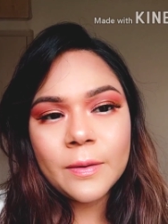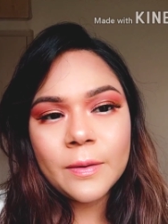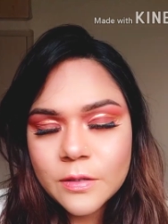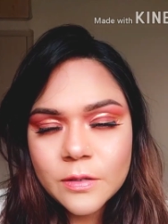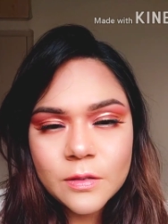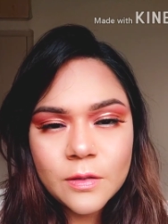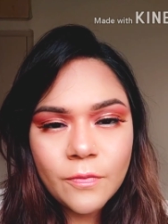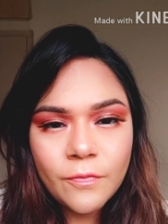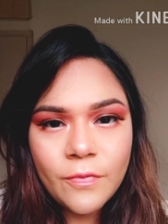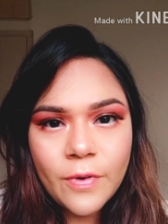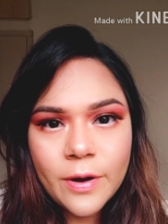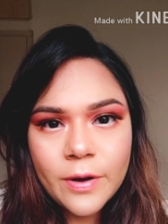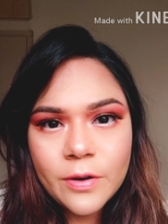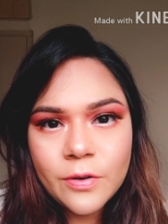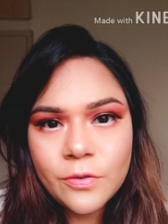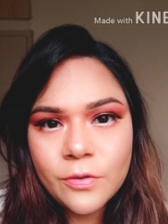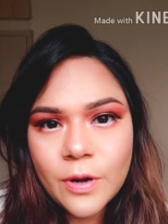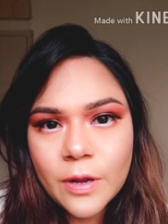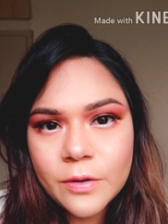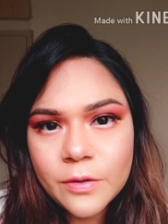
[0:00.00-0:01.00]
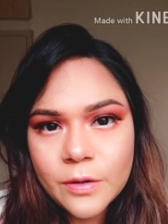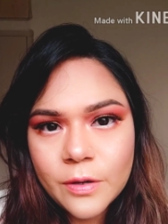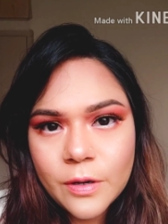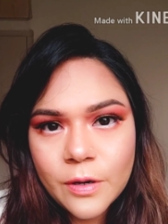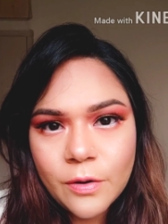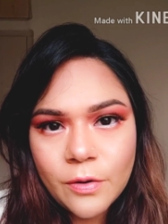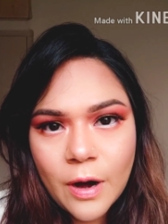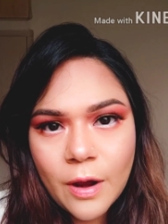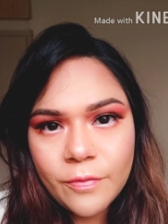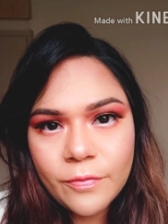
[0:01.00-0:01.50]
It's the very
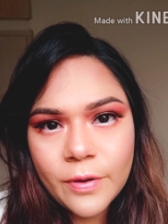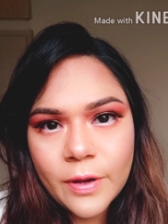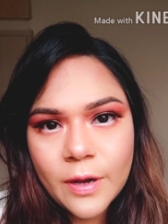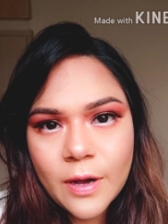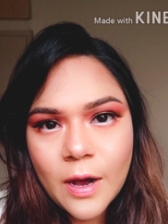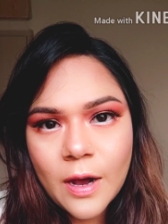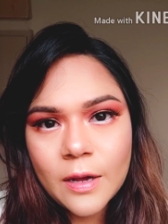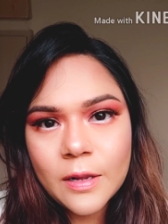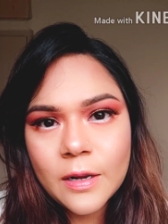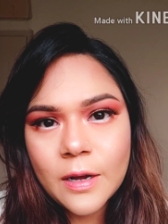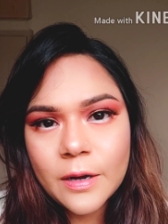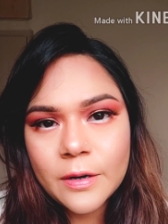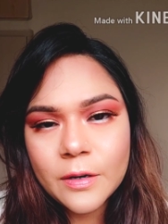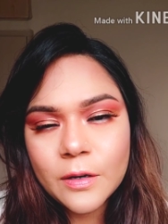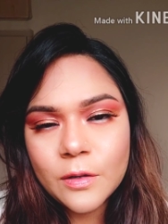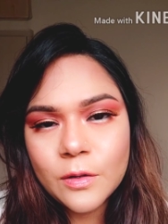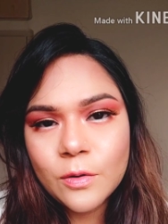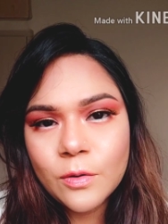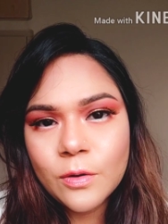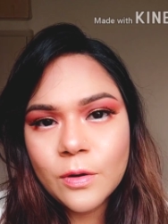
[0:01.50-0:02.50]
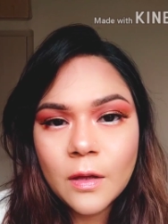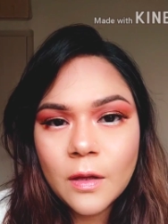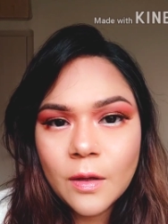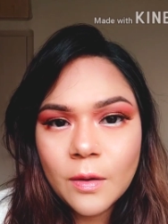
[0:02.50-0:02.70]
trendy graphic eyeliner look